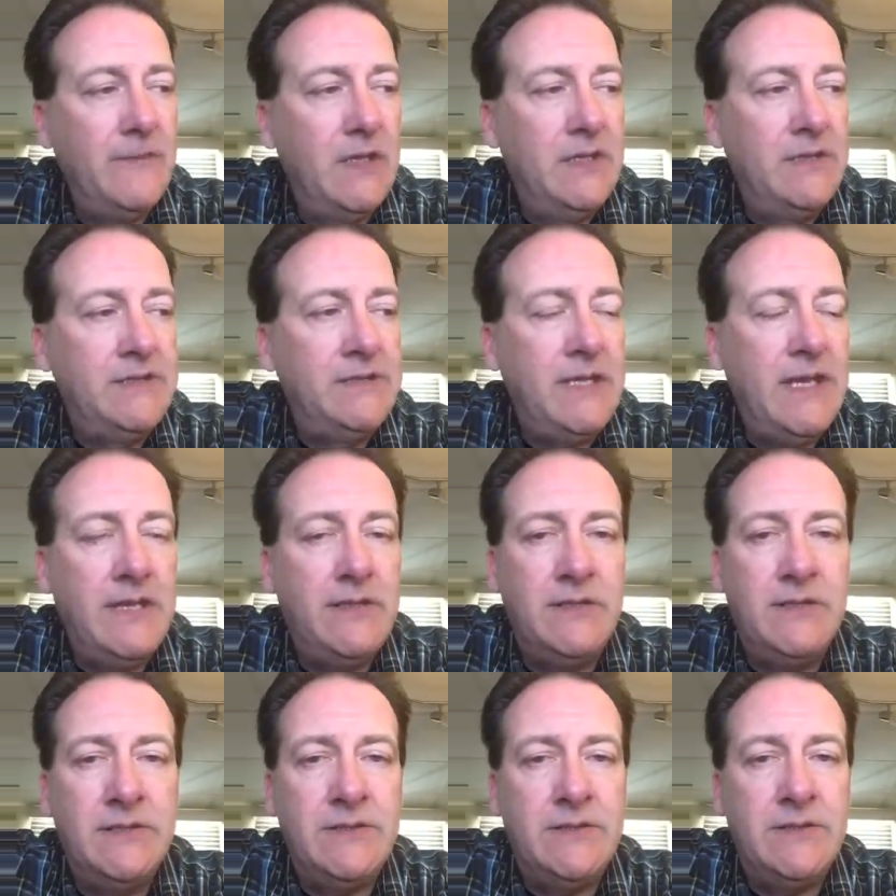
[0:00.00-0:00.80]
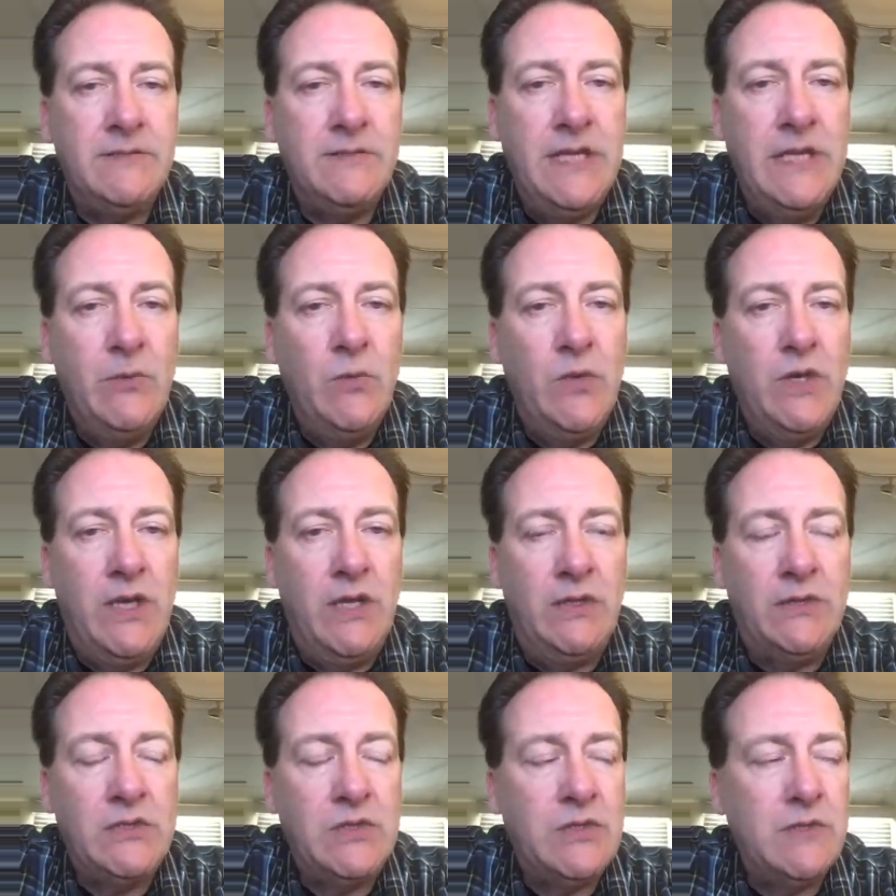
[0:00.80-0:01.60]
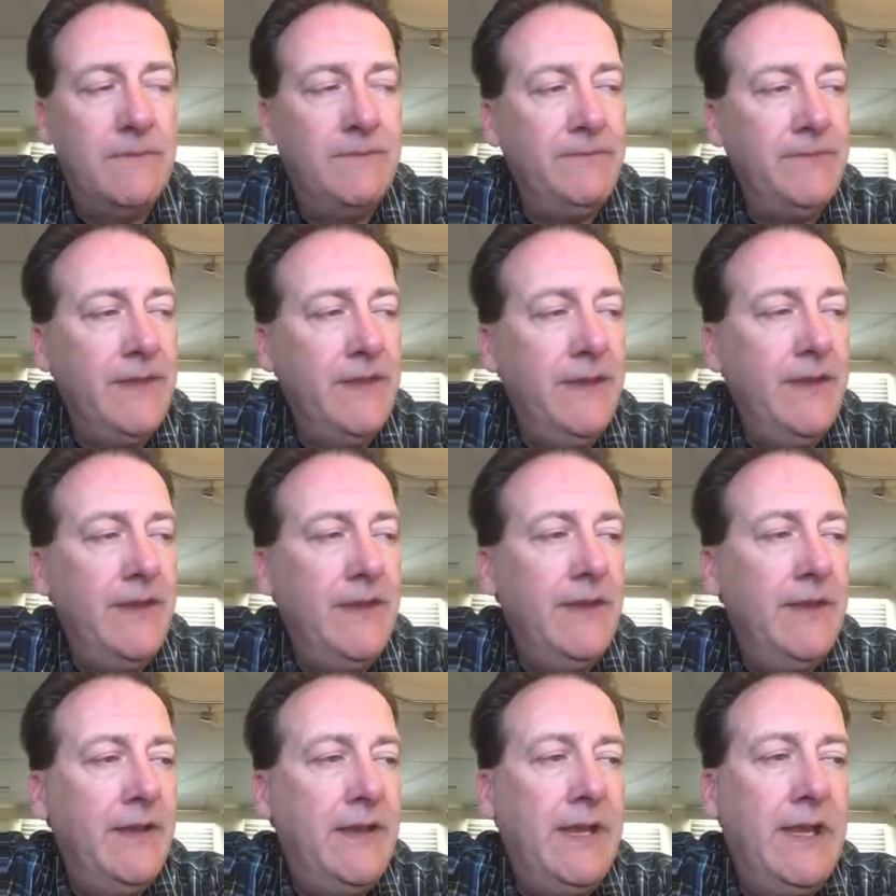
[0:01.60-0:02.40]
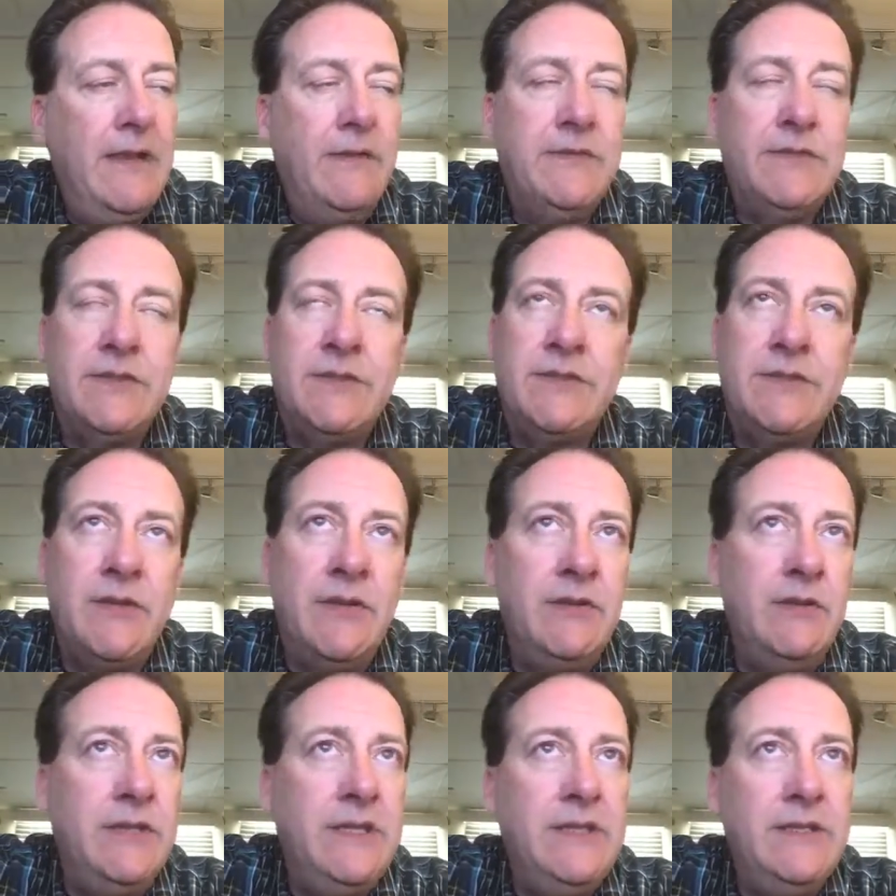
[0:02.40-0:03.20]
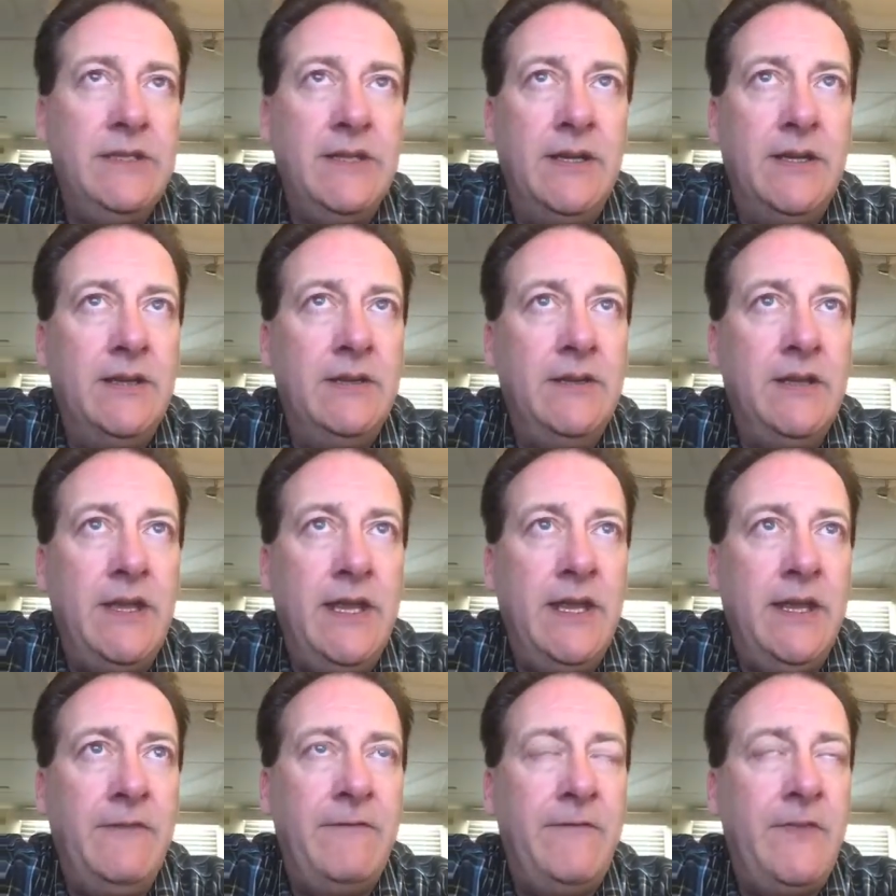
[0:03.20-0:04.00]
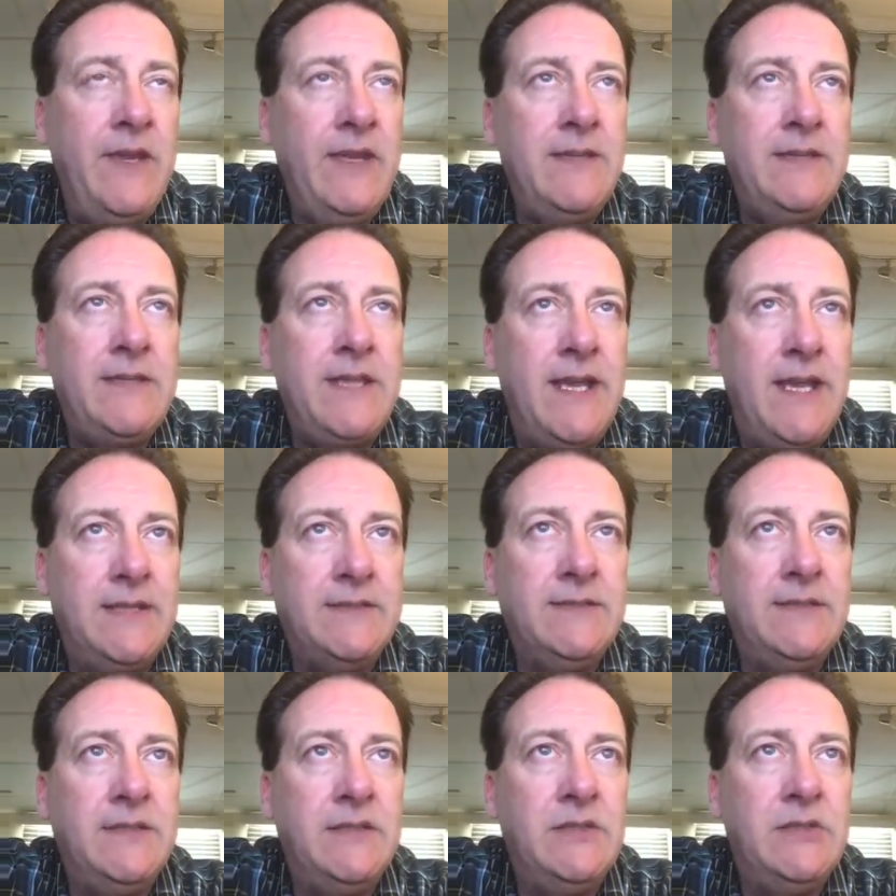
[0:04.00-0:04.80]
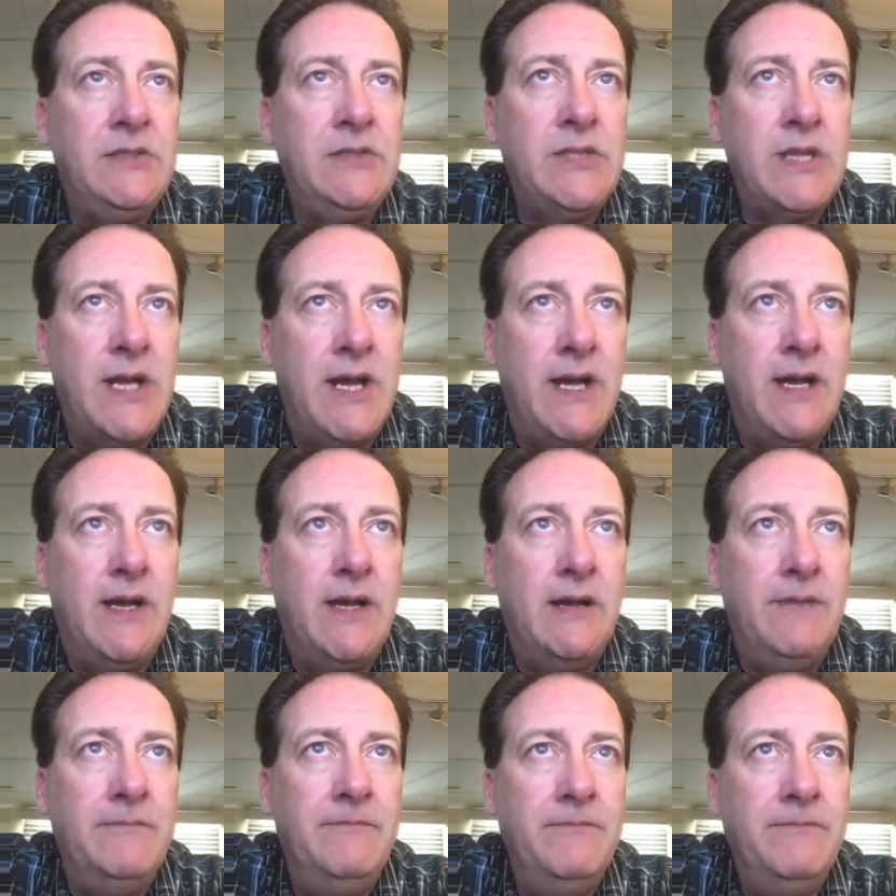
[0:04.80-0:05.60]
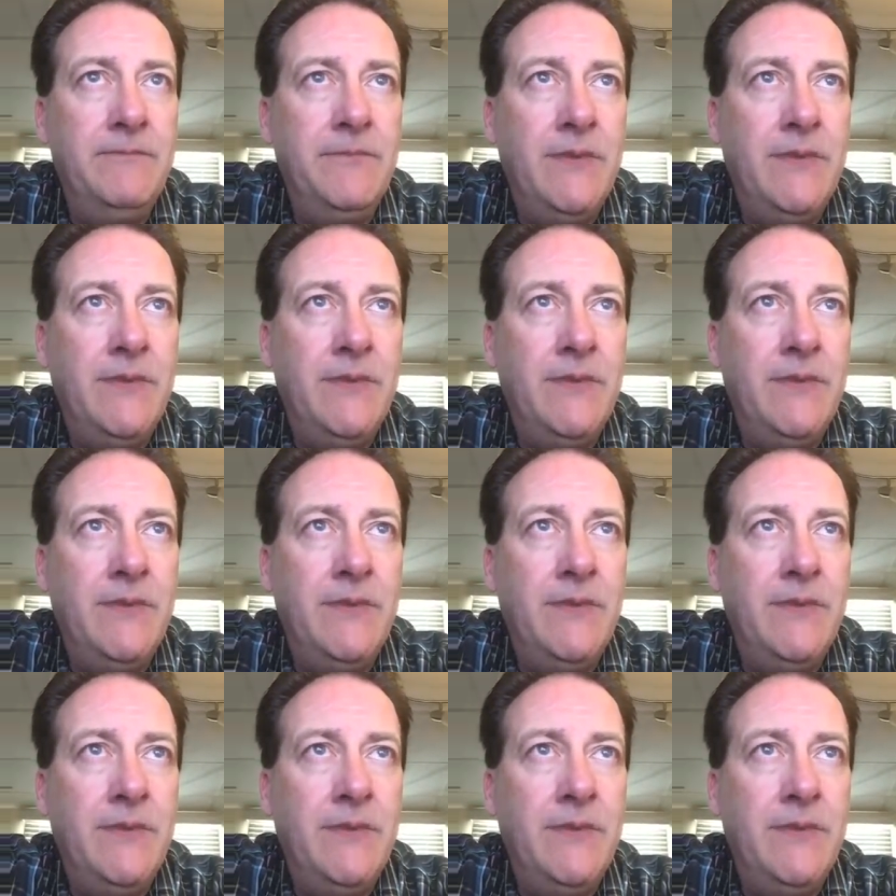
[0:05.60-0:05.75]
Sanders, and Welch, have certainly done a fantastic job